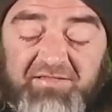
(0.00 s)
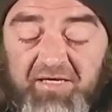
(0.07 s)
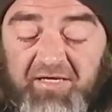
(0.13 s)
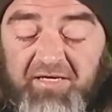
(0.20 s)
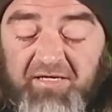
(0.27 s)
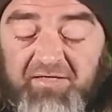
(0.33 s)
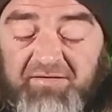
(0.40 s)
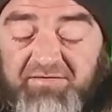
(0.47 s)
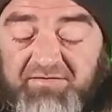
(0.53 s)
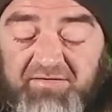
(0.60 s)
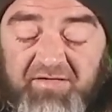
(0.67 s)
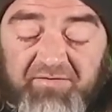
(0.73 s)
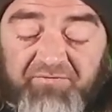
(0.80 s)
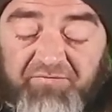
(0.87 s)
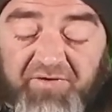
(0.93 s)
and
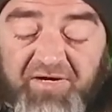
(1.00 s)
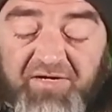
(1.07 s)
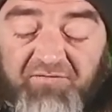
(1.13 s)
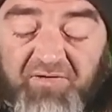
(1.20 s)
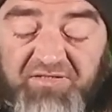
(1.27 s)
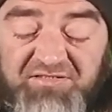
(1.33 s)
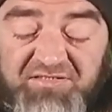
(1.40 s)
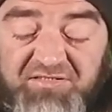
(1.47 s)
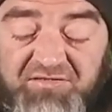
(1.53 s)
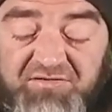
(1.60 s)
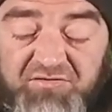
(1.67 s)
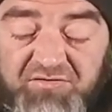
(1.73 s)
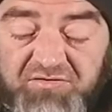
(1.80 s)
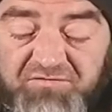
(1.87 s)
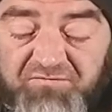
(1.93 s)
I really wanted
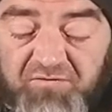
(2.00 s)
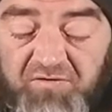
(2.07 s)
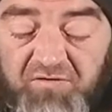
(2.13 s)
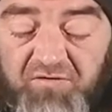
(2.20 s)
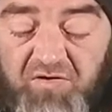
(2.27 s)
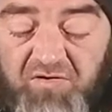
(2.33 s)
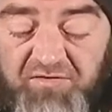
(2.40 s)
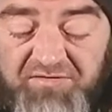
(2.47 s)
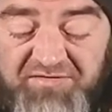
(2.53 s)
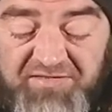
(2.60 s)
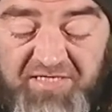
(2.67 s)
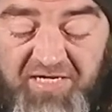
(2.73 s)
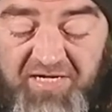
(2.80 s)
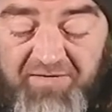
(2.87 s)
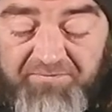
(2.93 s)
to do this for a long
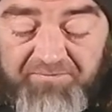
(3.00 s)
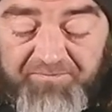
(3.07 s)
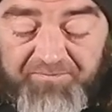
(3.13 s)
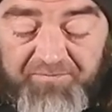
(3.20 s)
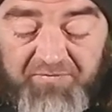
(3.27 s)
time.